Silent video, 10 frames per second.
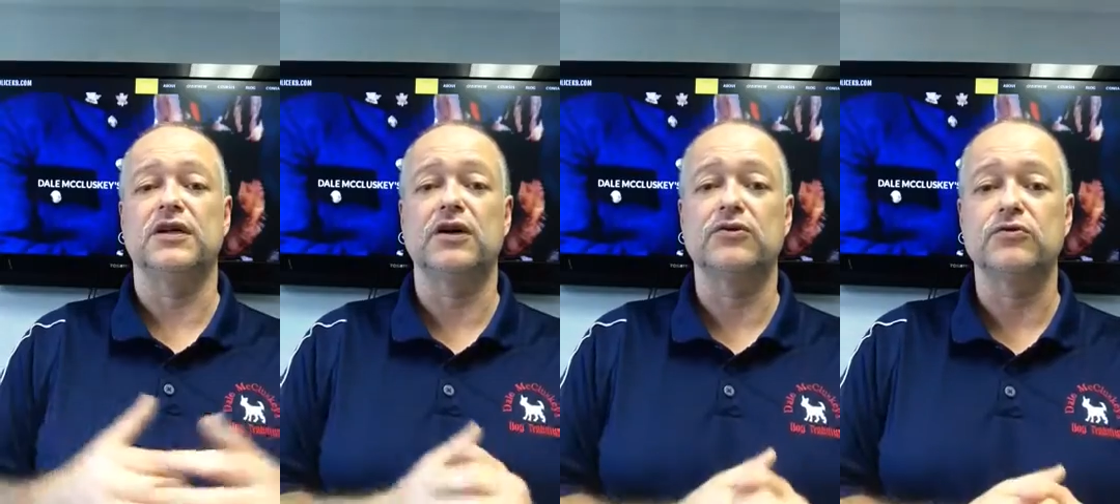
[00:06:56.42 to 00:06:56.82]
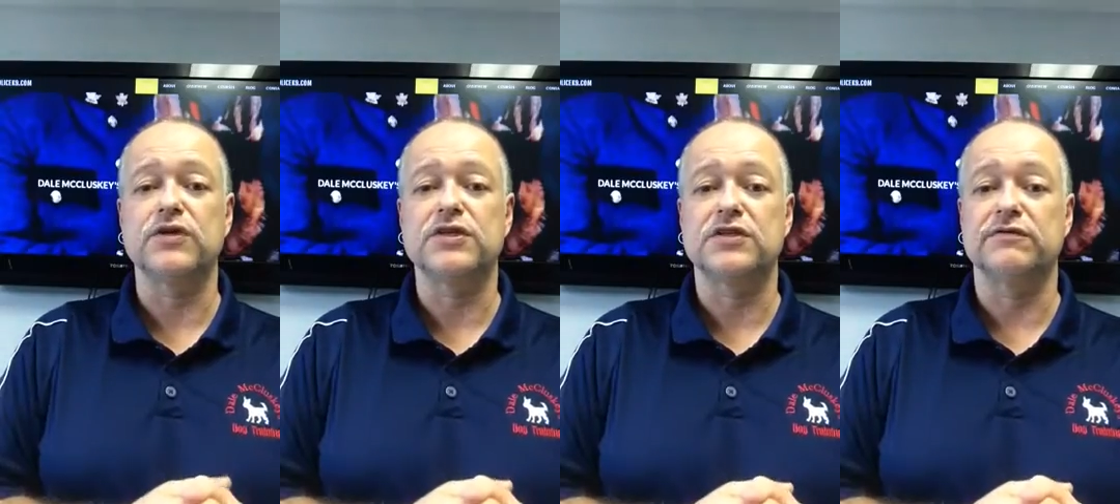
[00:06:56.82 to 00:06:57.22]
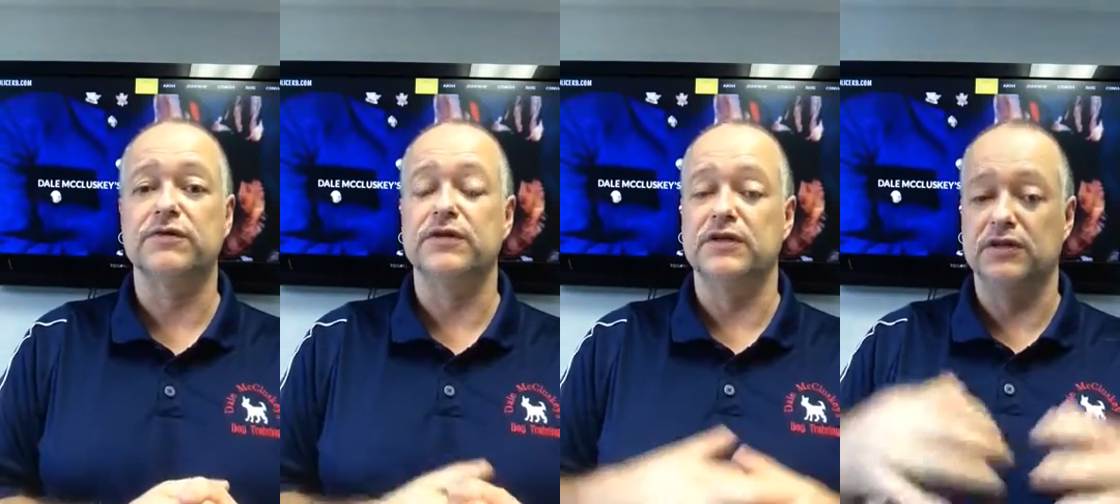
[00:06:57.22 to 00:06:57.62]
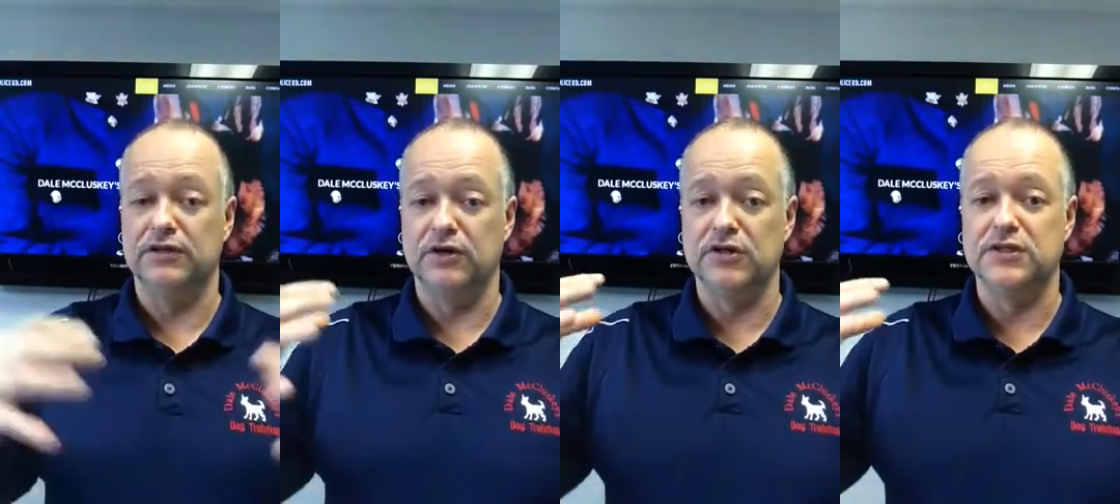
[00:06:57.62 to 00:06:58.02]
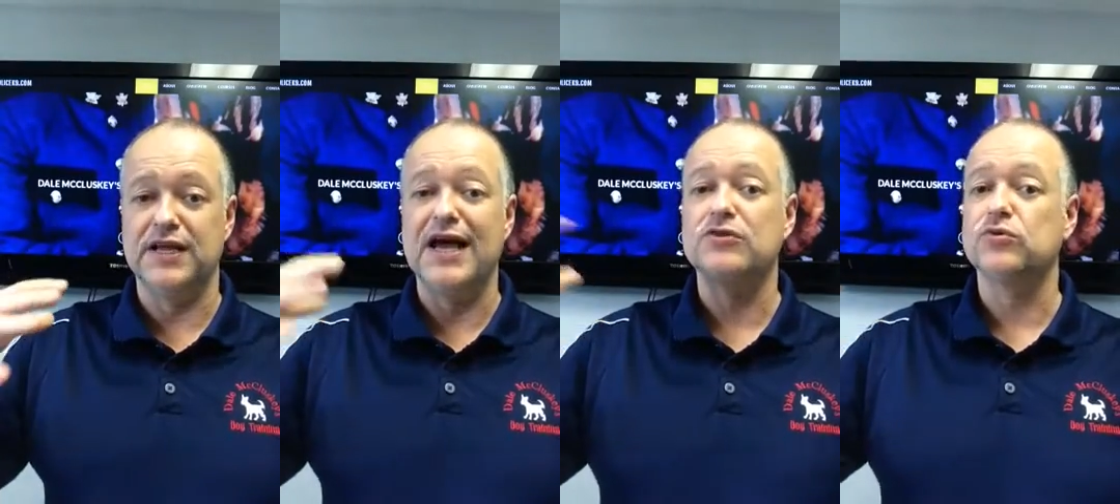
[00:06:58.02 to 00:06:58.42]
characteristics of in a dog's
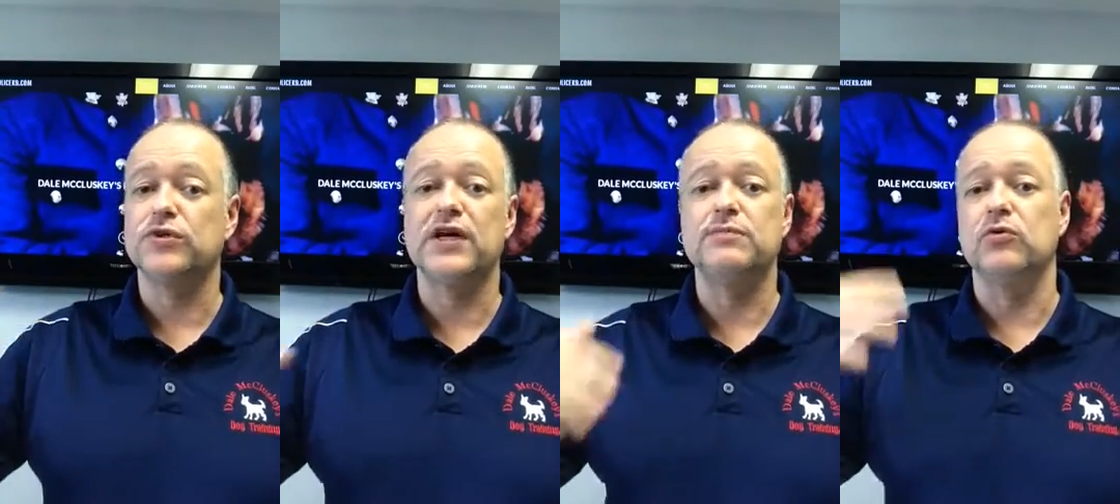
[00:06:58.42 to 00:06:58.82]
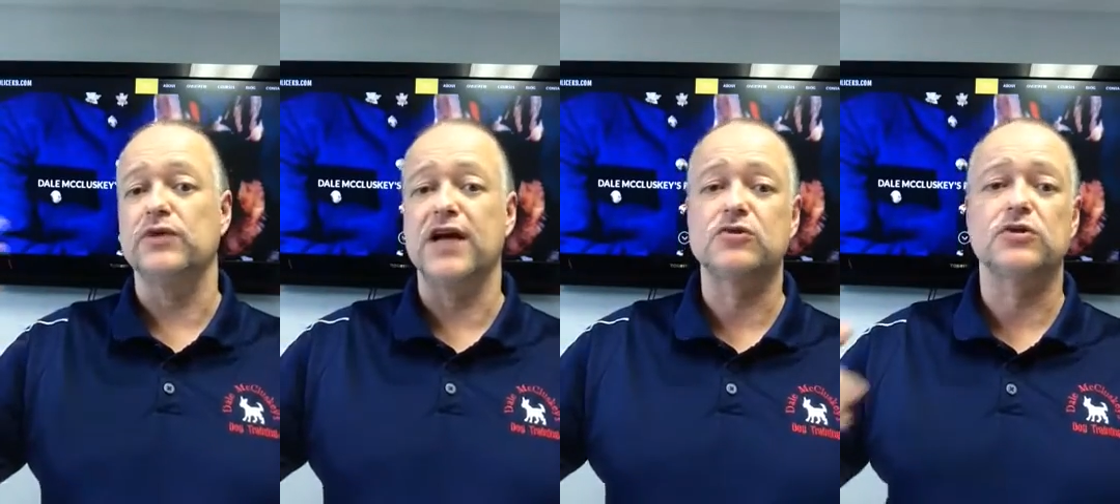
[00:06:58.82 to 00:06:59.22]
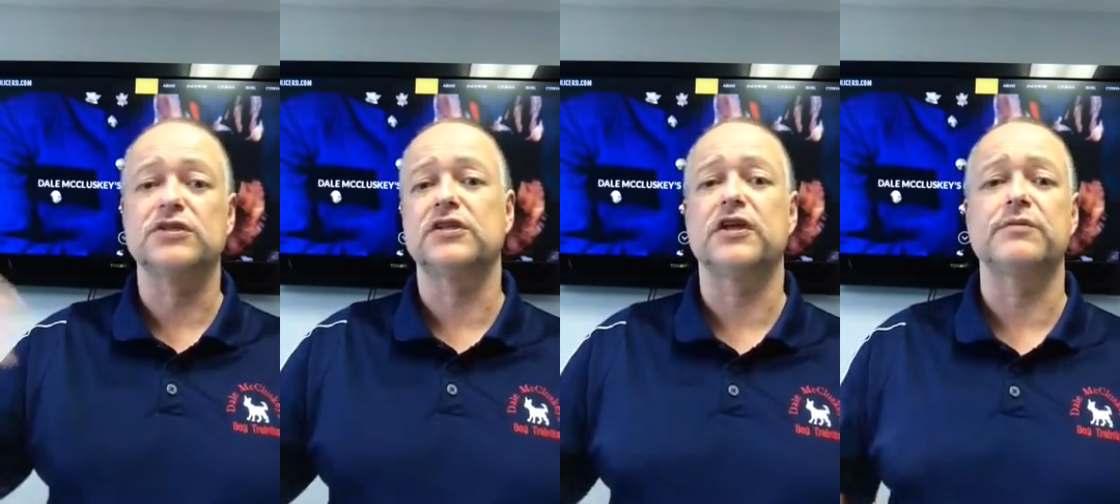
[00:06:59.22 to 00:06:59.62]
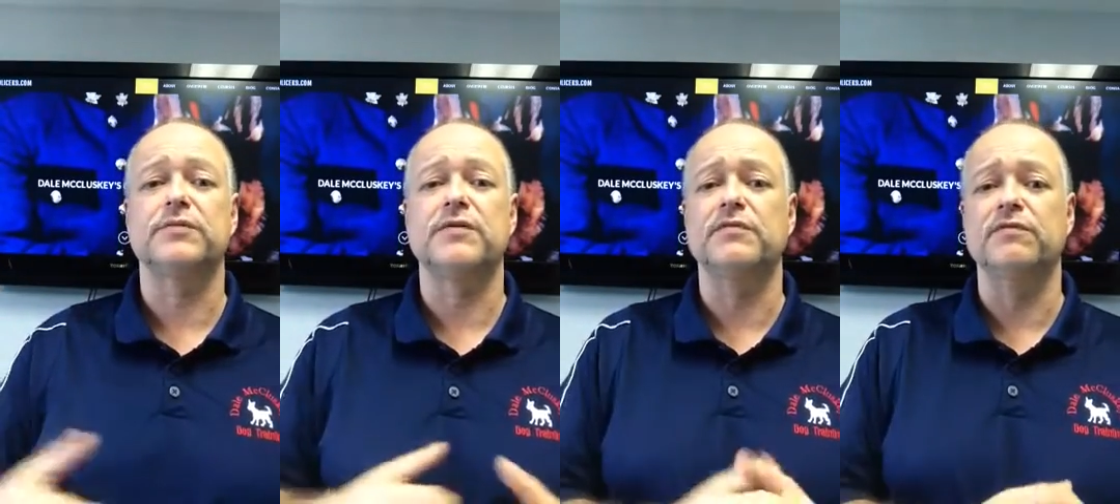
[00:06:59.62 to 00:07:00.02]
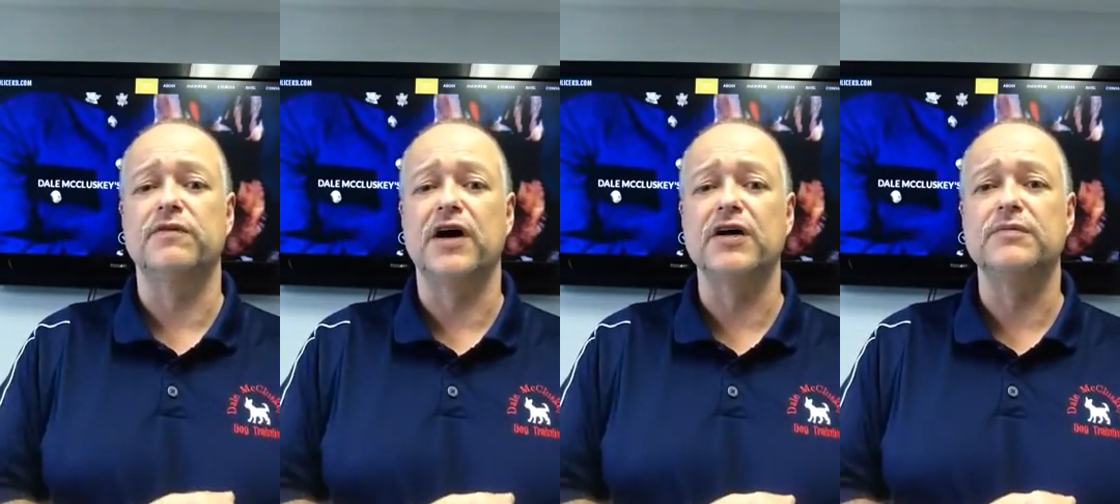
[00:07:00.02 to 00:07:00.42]
natural type, more naturalistic type of
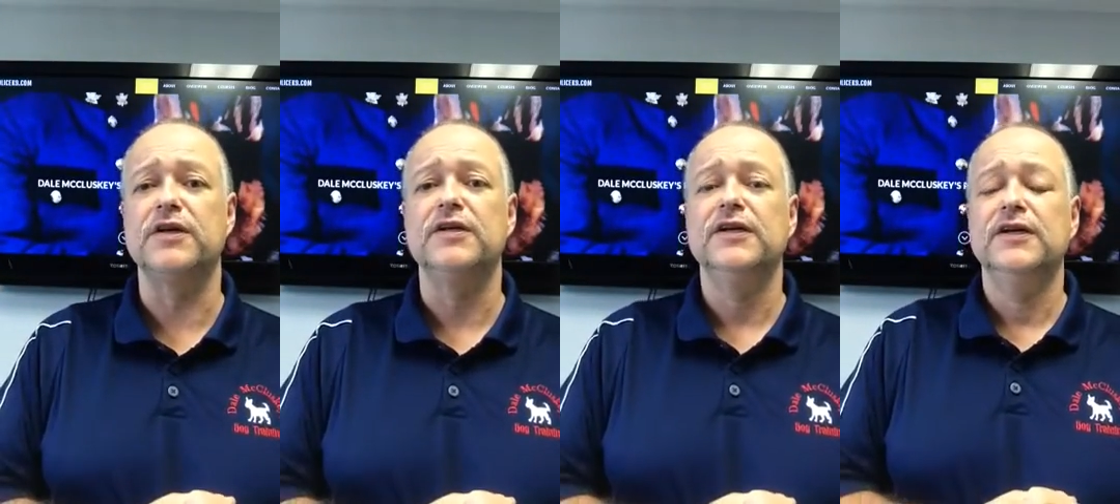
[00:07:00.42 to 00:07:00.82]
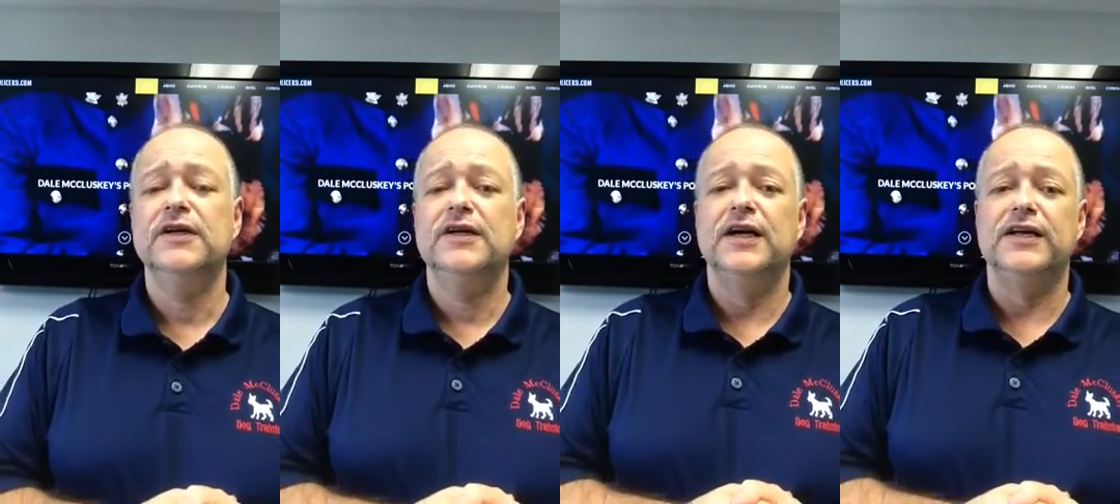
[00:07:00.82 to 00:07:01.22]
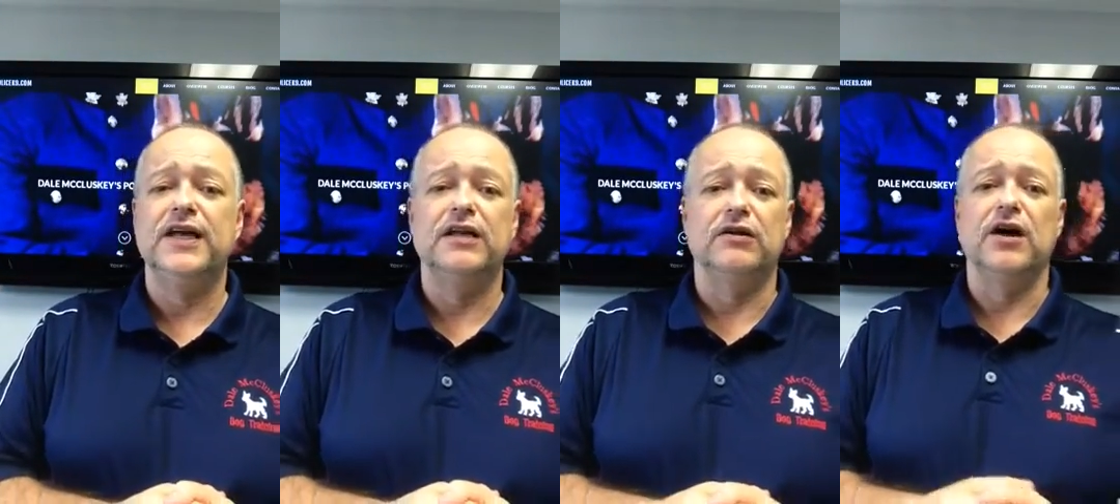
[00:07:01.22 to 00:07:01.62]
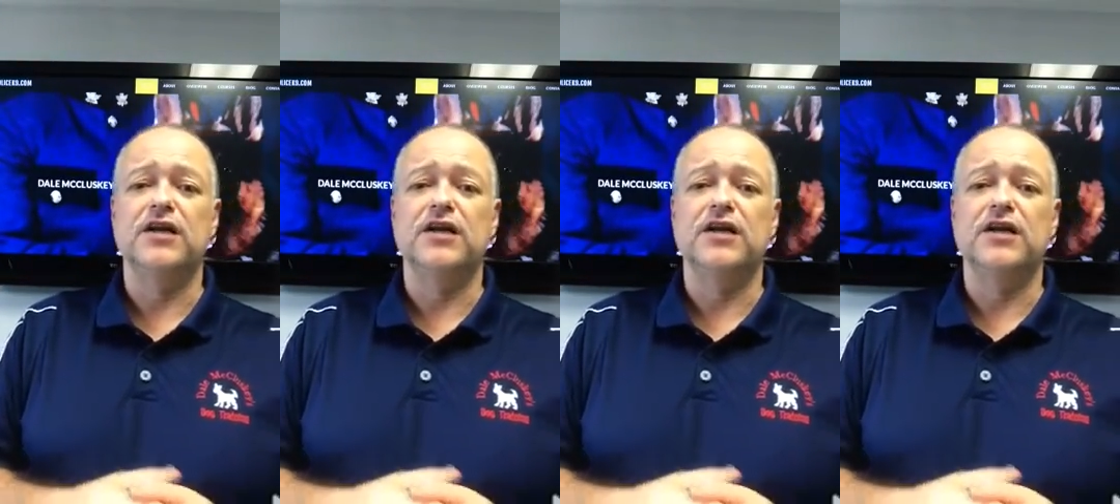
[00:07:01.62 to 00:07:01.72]
environment. Again,